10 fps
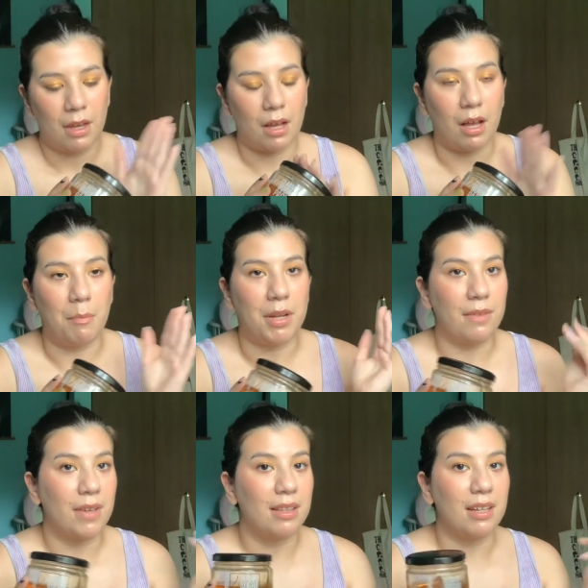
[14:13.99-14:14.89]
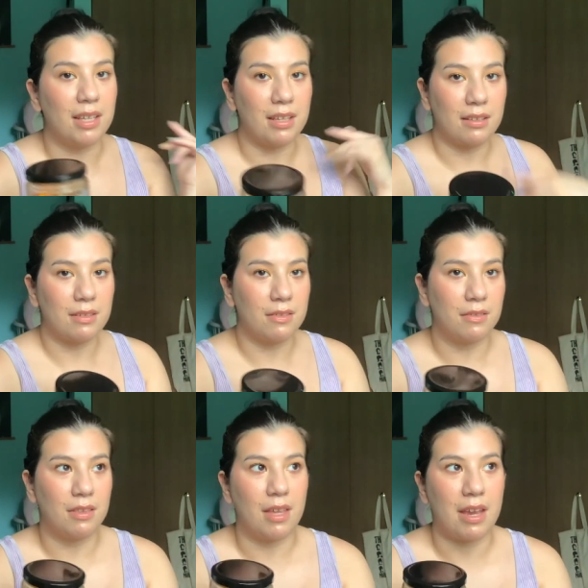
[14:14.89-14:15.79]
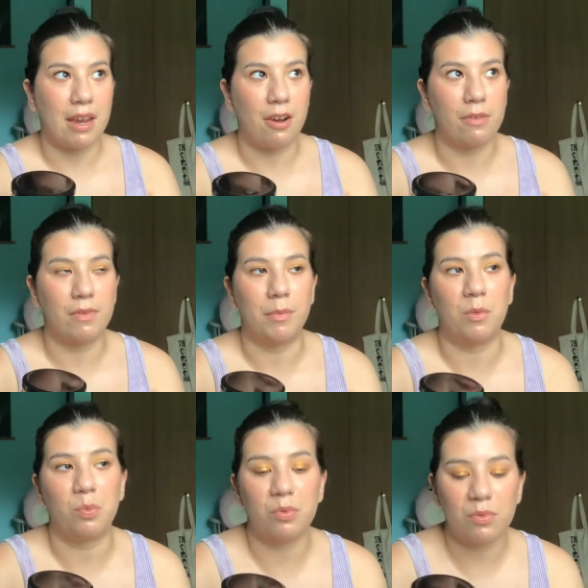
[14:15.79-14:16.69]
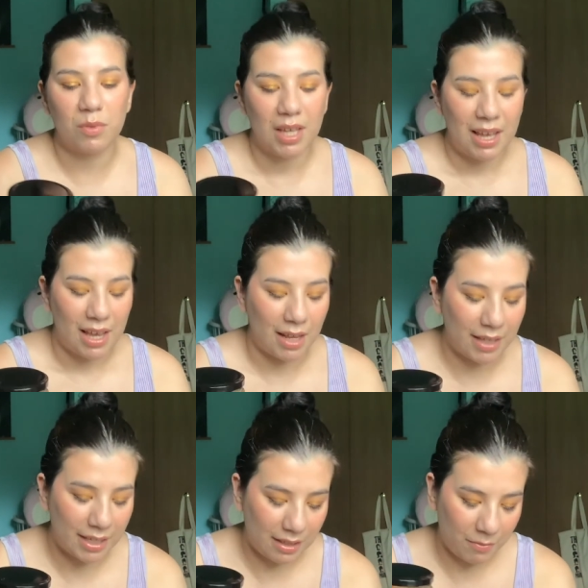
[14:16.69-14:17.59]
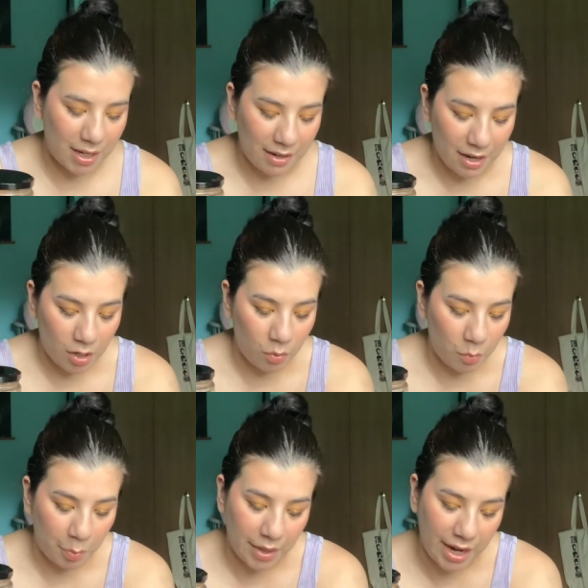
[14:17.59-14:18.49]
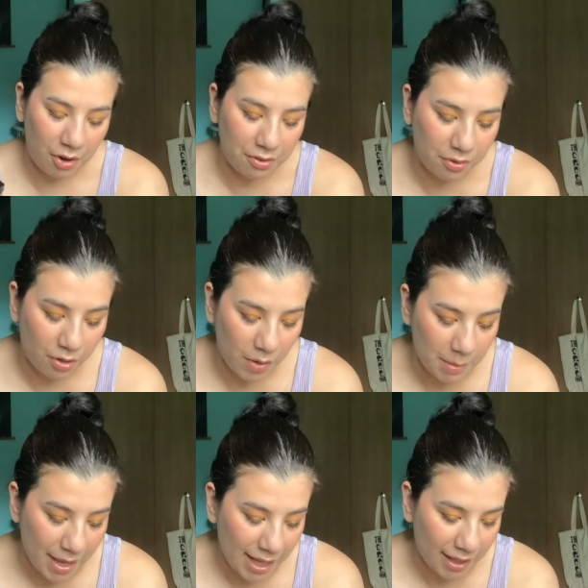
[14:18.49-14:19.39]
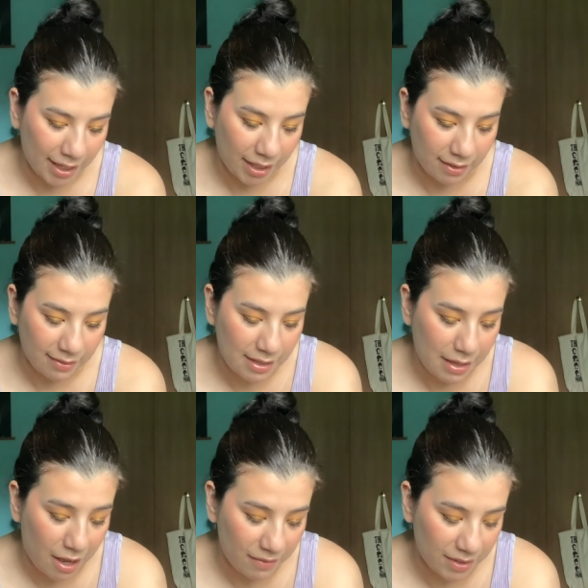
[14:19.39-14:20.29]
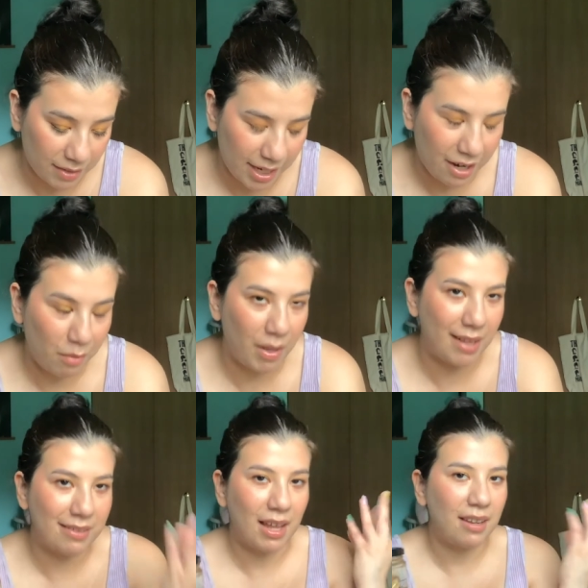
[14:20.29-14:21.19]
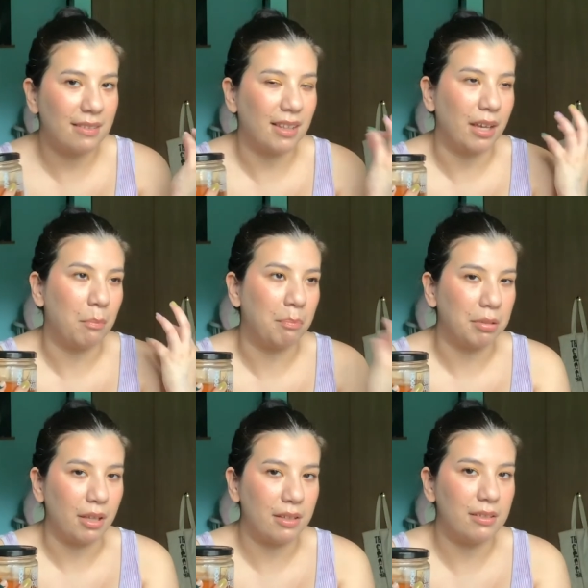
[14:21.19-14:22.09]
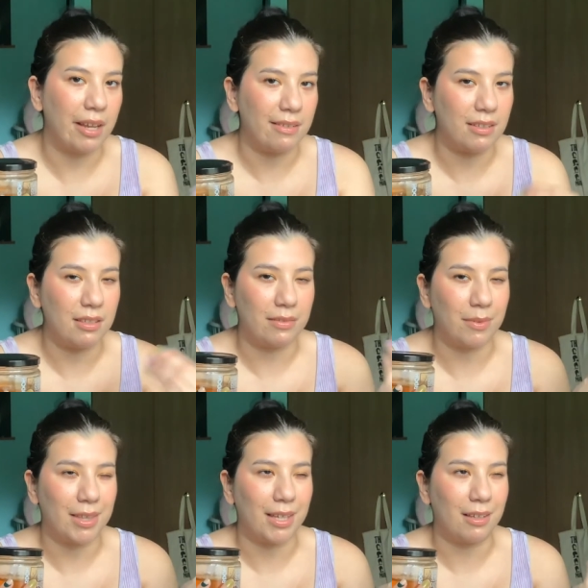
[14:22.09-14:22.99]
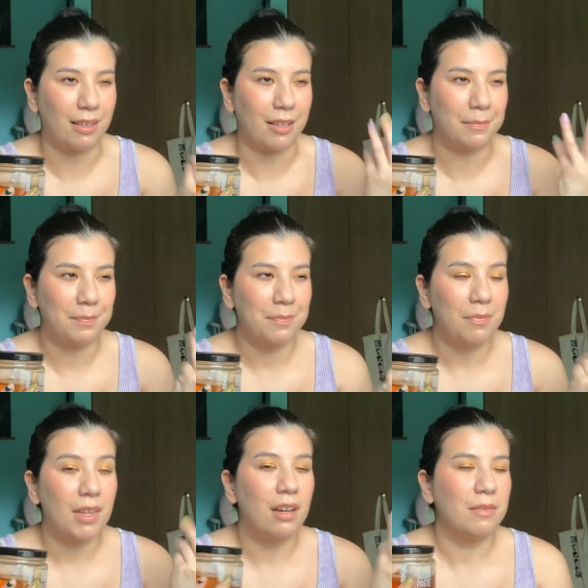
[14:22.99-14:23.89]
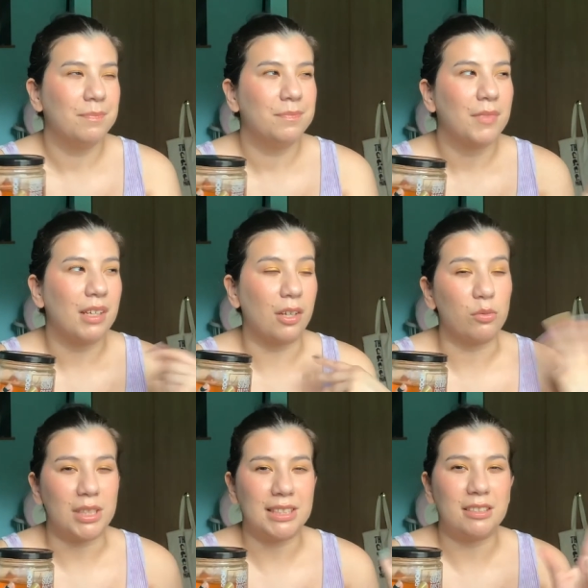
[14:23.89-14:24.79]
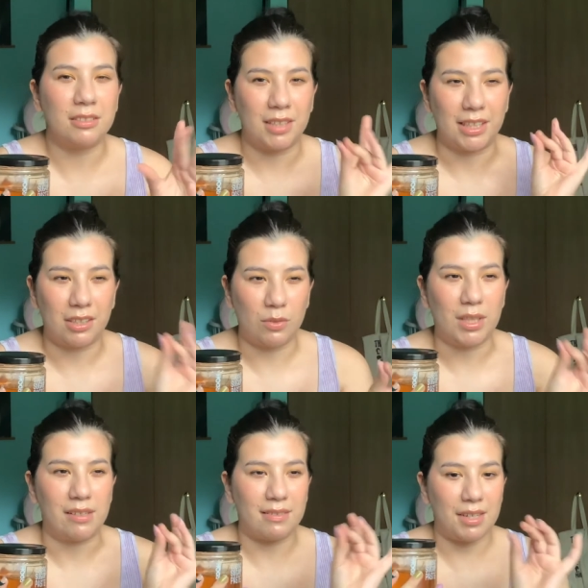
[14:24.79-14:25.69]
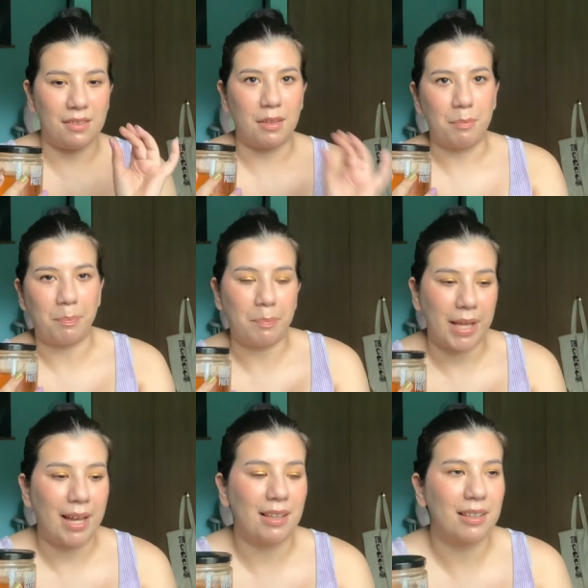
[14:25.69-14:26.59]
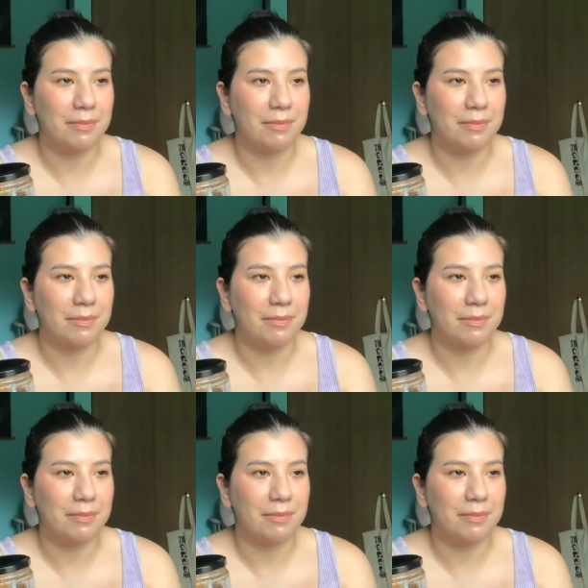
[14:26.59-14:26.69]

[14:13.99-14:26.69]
Um, but I find that it gets the hair from the root, and like right now the hair's growing back. Like, I can see obviously hair, but it's not as like blunt as it is with like a like a razor. Like, you can see the black.